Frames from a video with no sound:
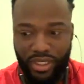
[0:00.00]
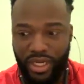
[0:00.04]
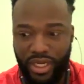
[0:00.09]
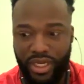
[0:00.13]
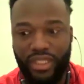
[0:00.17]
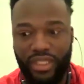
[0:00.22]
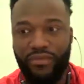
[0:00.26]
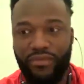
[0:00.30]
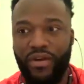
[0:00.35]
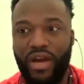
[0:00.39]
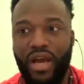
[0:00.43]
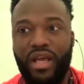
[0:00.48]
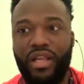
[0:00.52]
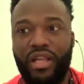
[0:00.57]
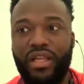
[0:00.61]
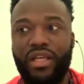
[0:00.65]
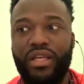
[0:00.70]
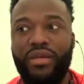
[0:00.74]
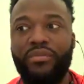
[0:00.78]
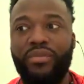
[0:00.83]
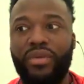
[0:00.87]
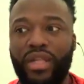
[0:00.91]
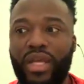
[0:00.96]
and he's
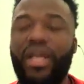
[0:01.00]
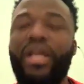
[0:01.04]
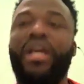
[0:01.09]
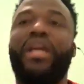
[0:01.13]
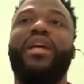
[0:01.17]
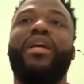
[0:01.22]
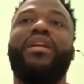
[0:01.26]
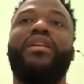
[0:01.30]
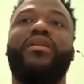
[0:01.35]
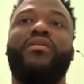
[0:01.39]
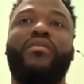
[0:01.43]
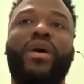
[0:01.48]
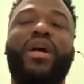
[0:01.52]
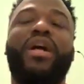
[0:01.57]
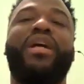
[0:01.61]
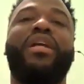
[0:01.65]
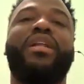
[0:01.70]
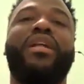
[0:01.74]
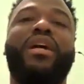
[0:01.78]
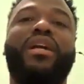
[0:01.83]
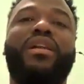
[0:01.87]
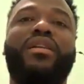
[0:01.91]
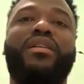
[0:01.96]
finally playing the
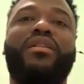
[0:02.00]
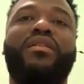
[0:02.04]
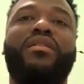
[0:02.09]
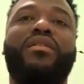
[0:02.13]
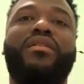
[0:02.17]
way that